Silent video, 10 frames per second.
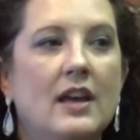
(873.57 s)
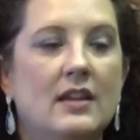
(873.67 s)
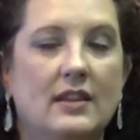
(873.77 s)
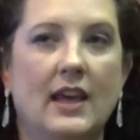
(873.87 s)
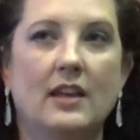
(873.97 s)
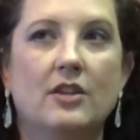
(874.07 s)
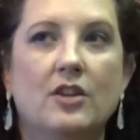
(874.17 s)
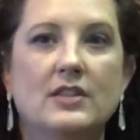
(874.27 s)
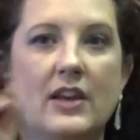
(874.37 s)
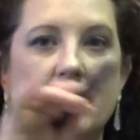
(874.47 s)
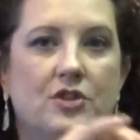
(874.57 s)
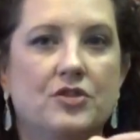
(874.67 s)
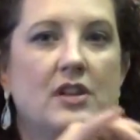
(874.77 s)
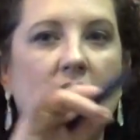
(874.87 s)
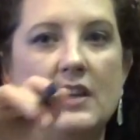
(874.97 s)
that they can look down the
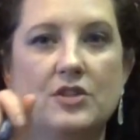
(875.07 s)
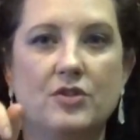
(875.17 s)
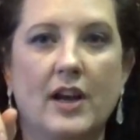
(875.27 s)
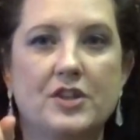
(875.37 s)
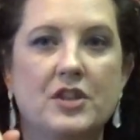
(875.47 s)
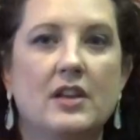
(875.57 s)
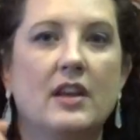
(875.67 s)
street in any direction,